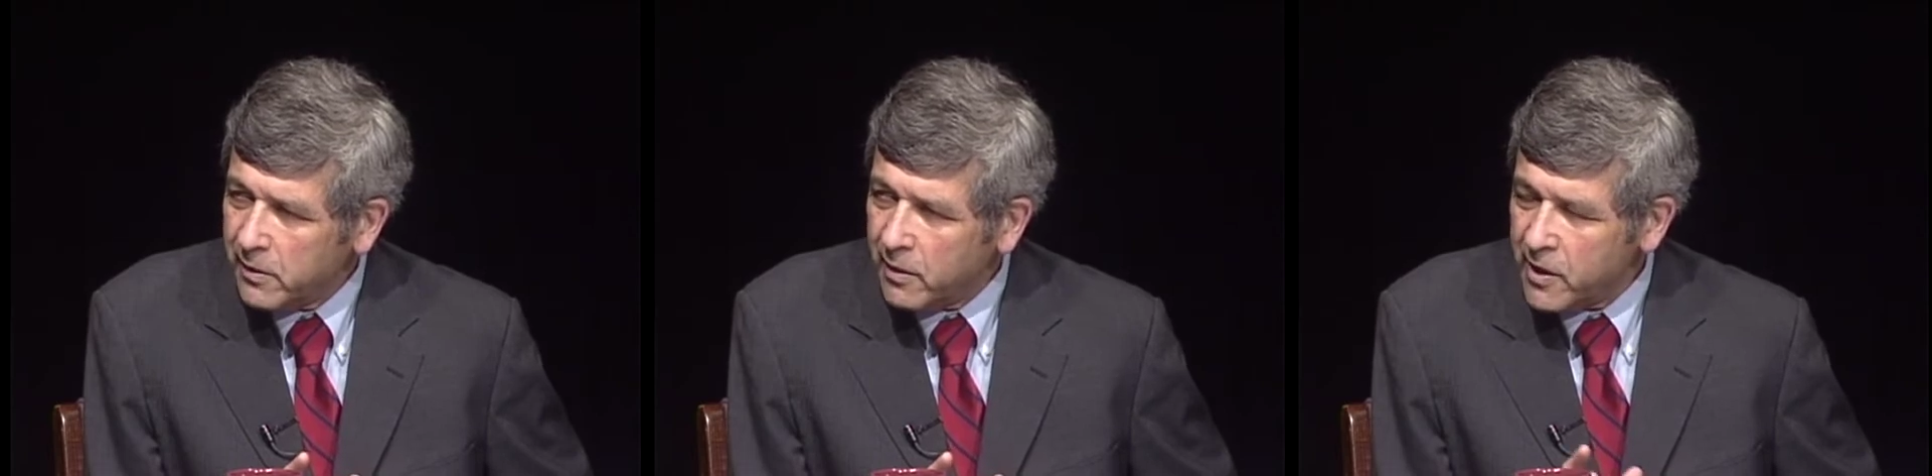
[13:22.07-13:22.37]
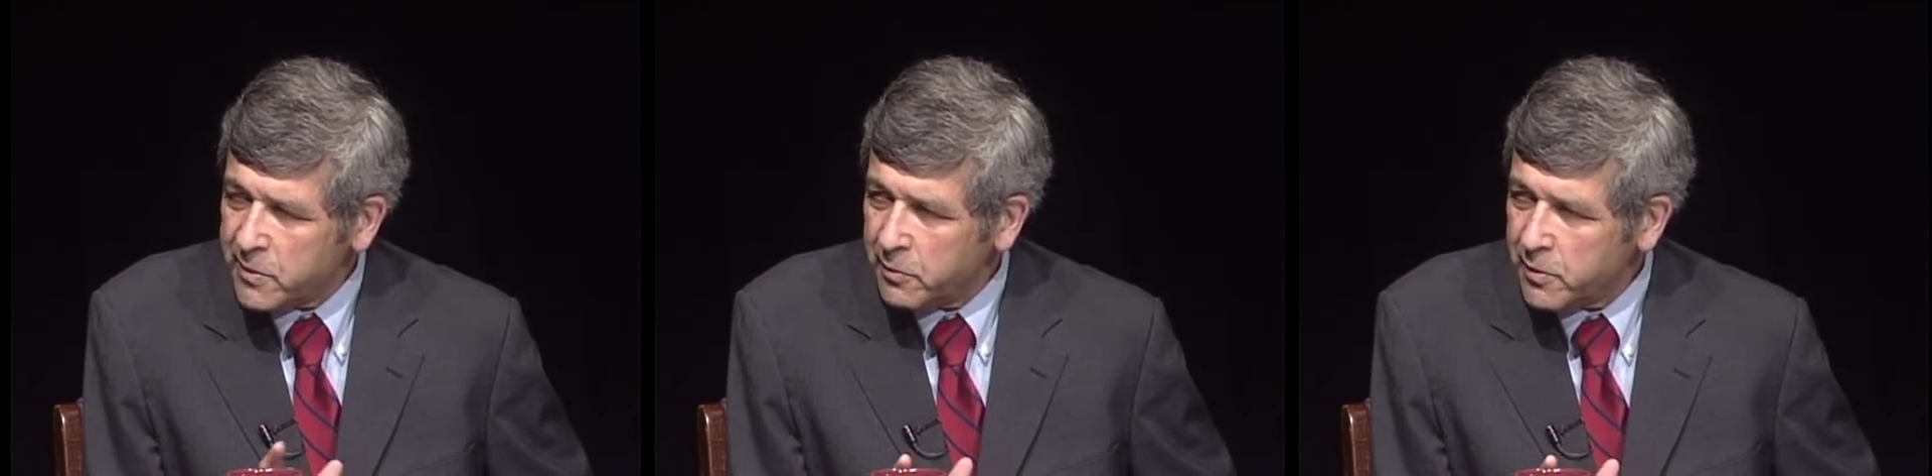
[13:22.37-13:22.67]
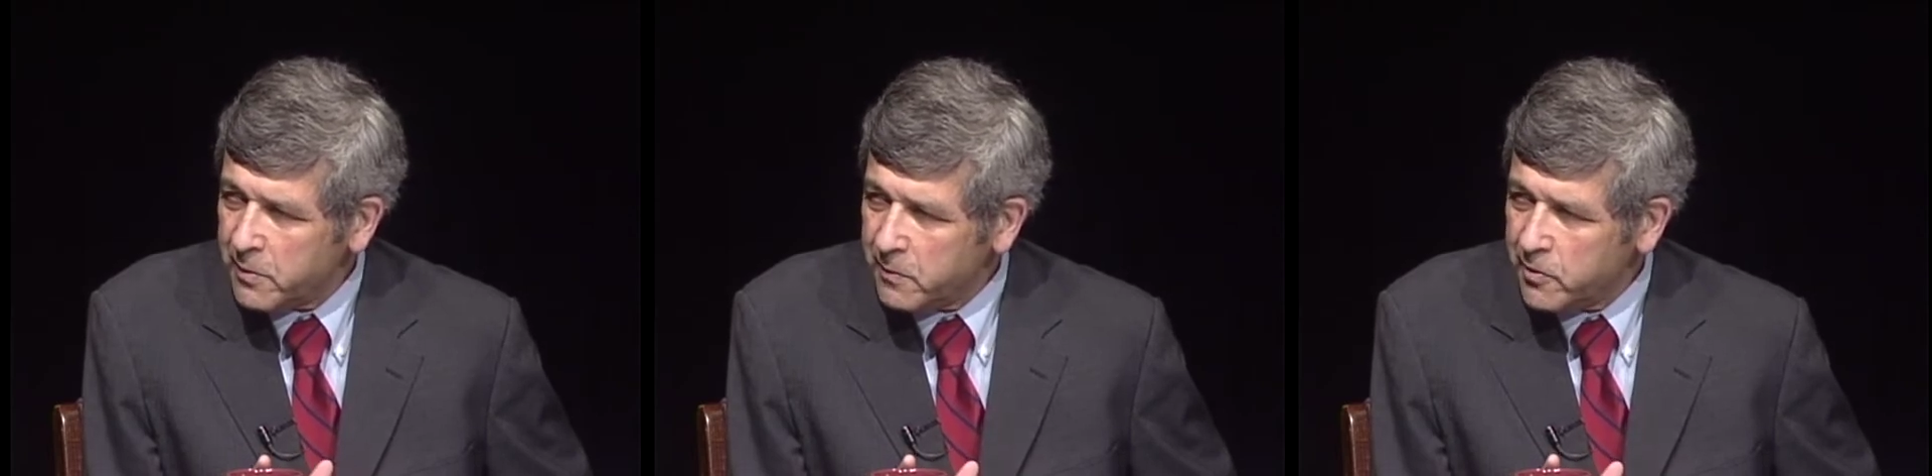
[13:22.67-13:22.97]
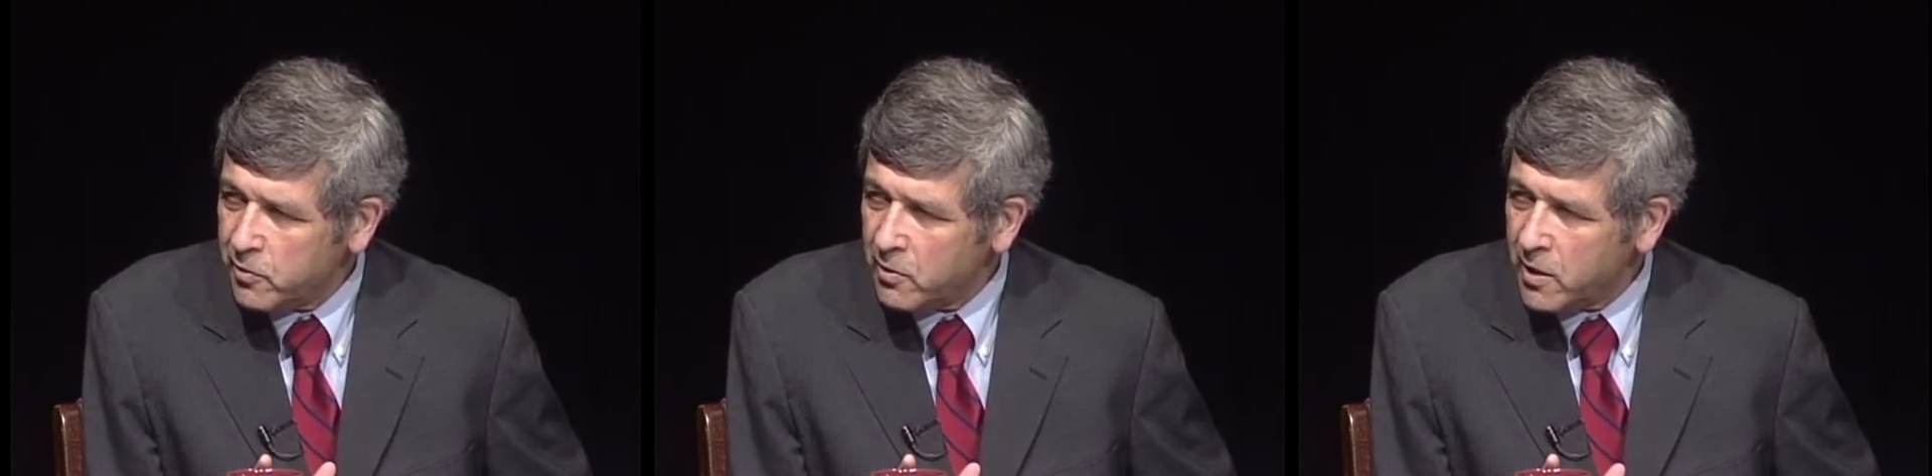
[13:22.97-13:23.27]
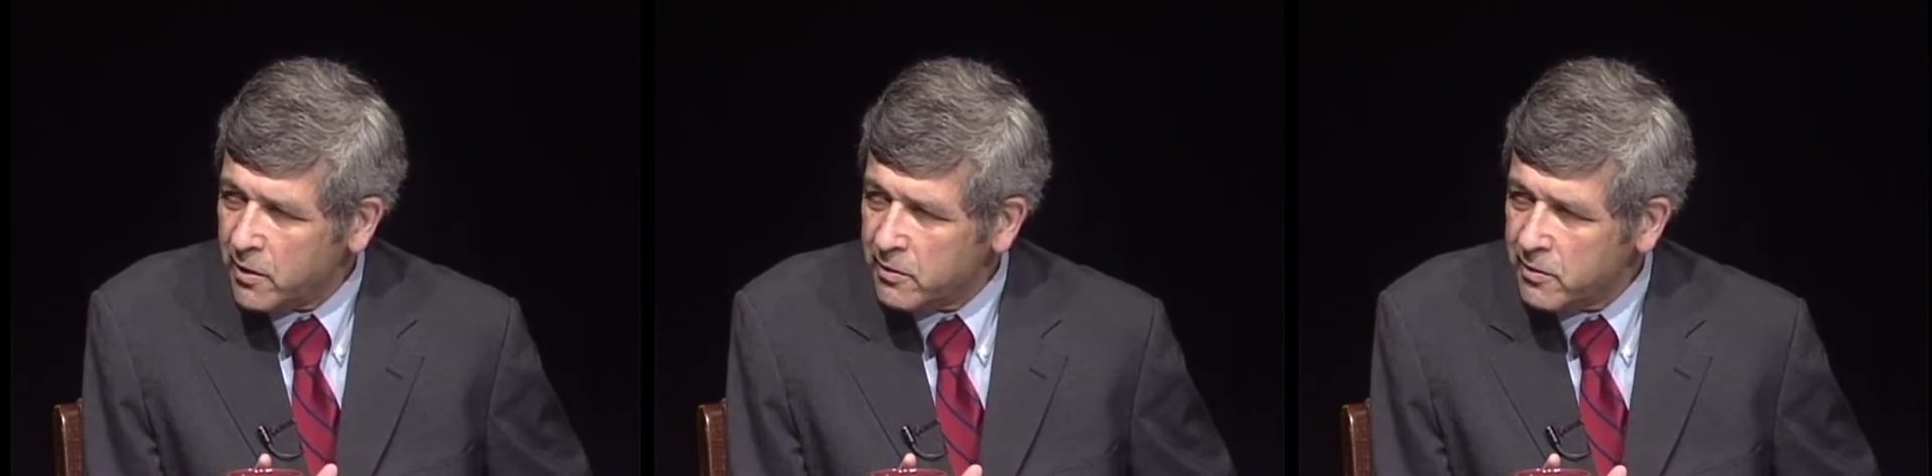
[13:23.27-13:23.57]
and the hospitals may be too
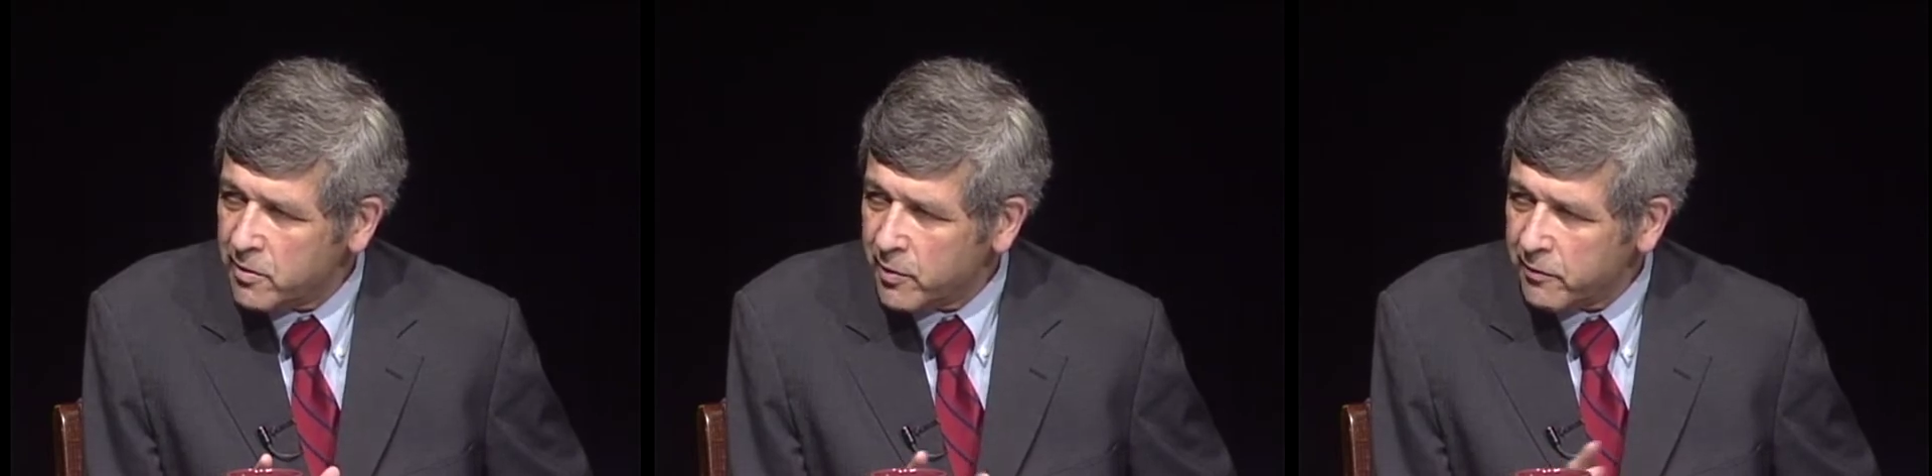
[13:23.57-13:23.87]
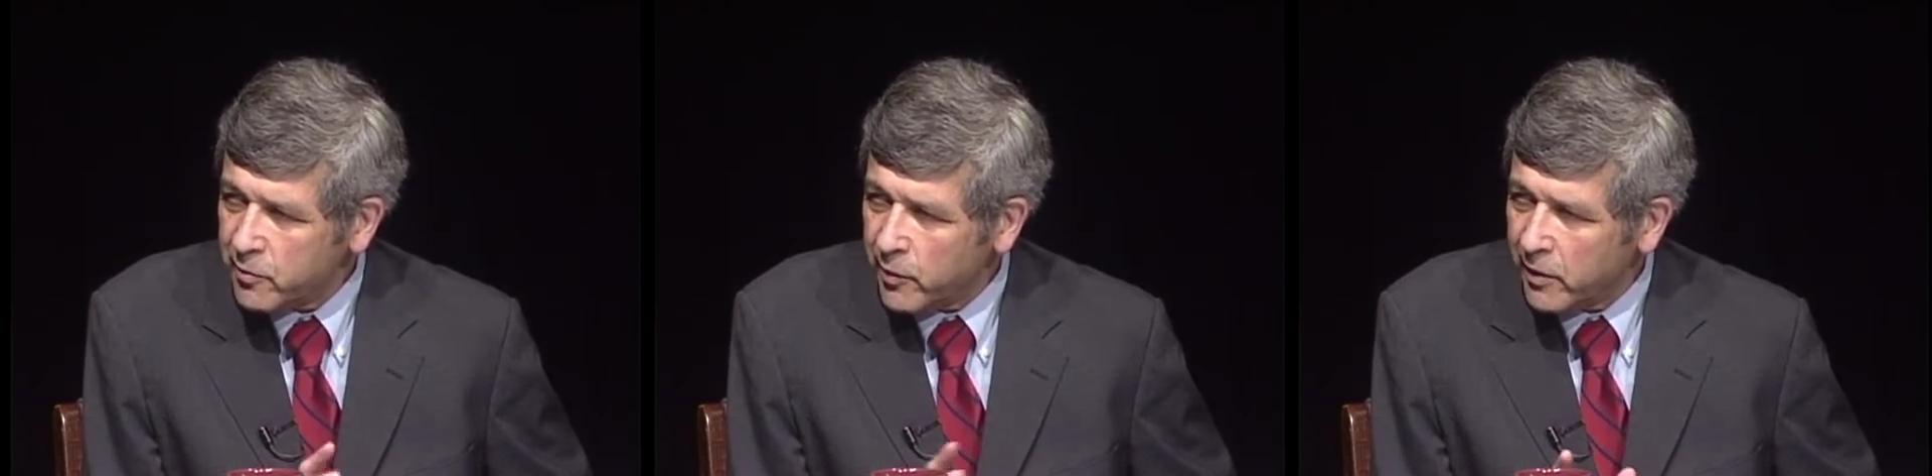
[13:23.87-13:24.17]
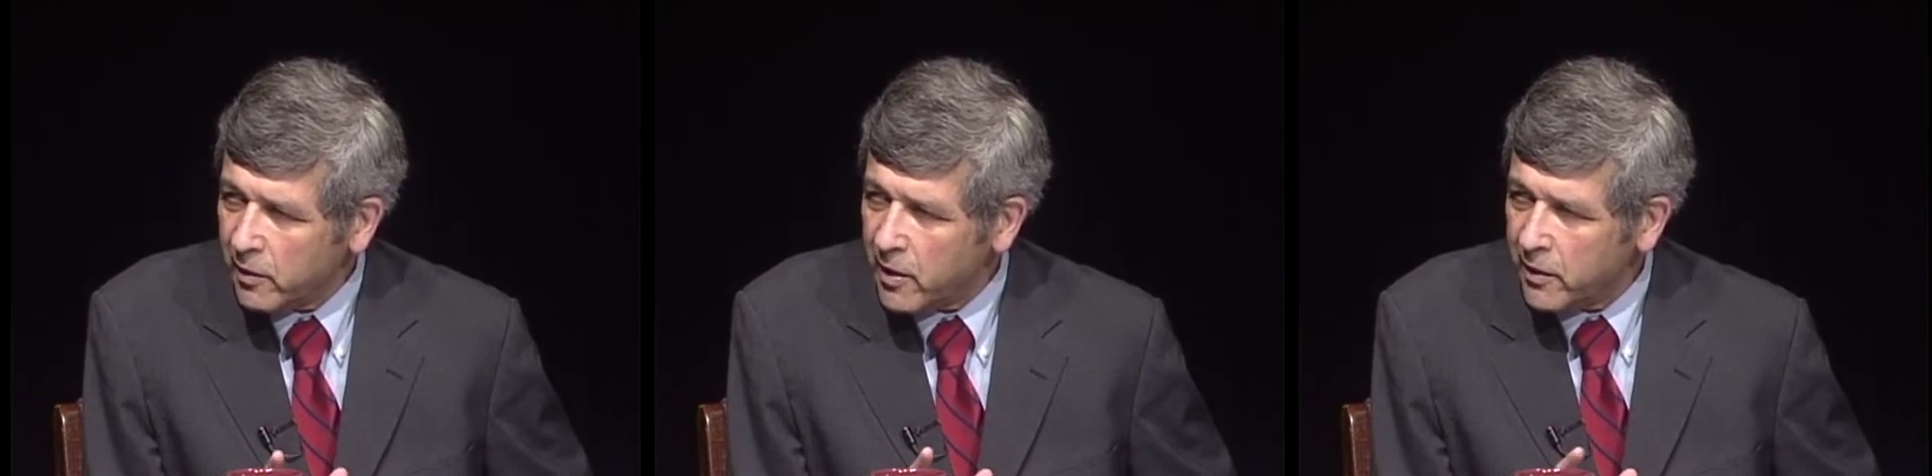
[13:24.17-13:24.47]
high. So we have to realign.